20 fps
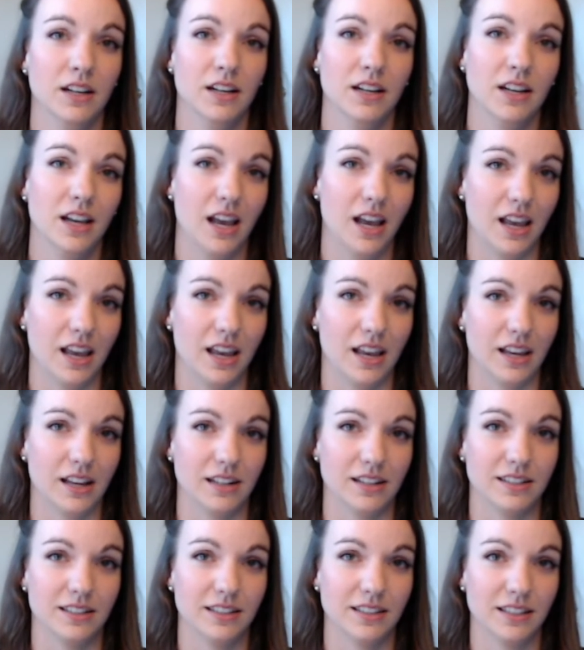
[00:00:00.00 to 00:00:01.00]

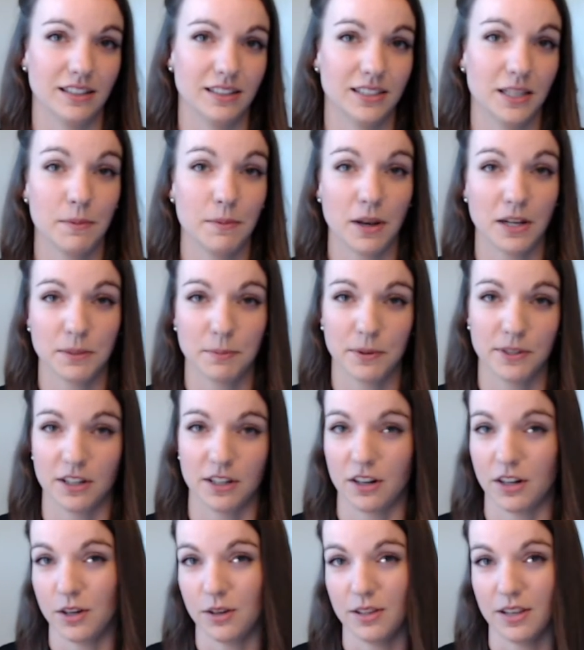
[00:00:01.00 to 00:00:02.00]
And some experts
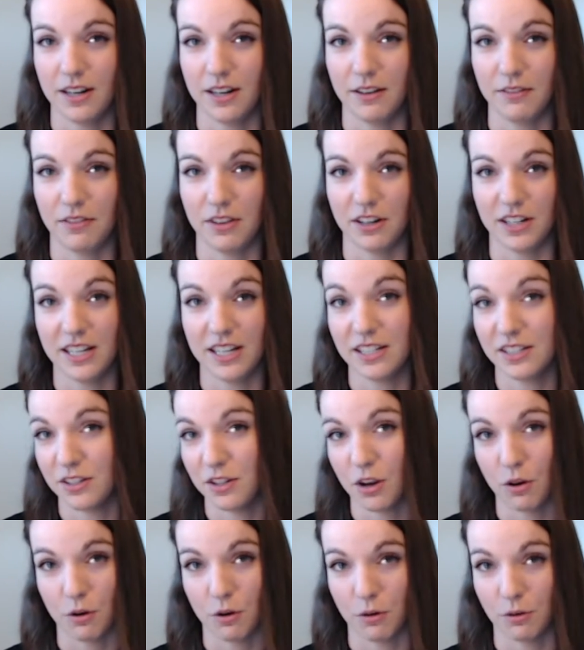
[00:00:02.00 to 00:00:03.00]
argue that if there is
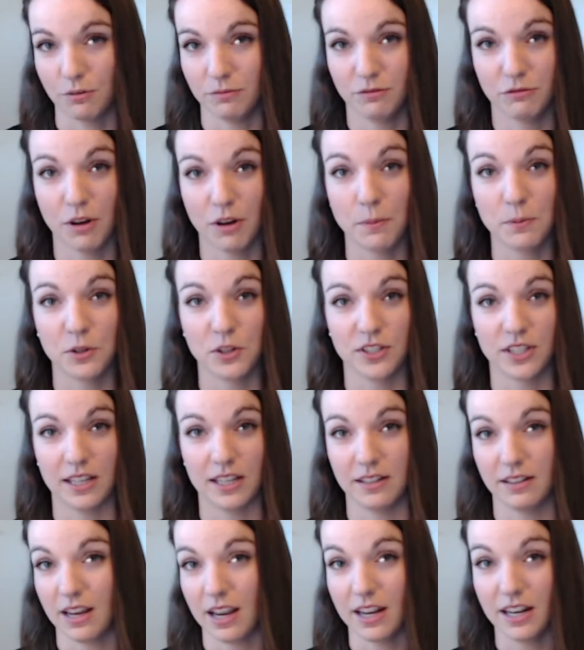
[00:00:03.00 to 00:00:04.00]
no ruptures
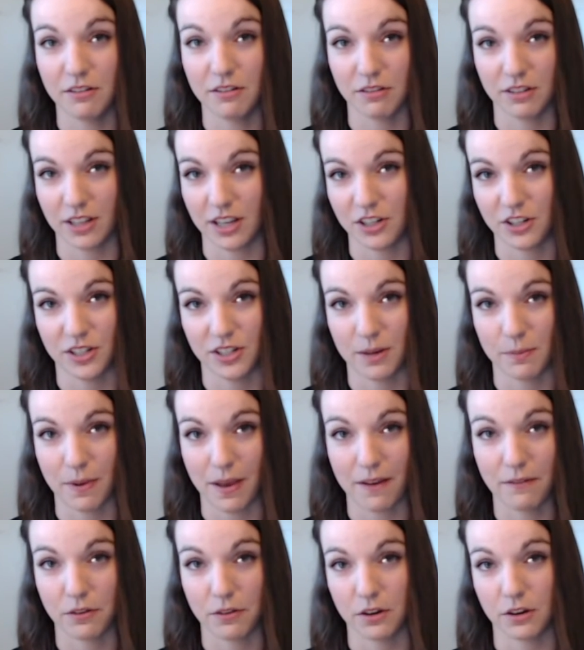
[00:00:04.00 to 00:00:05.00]
in any relationship
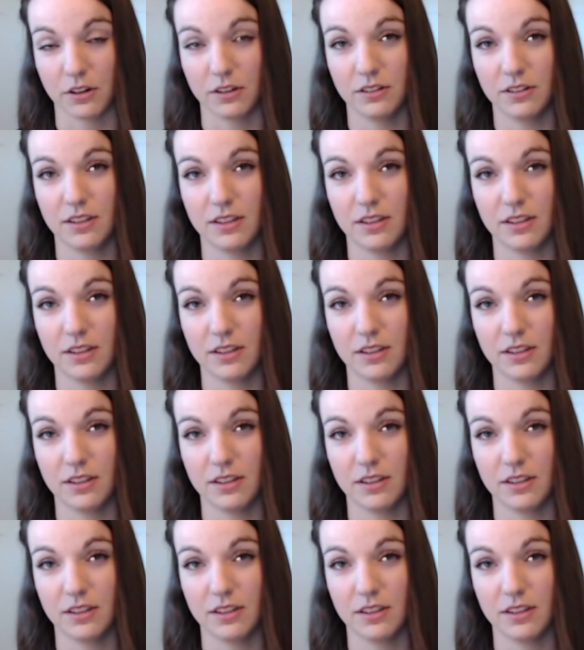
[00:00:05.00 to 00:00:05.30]
ever,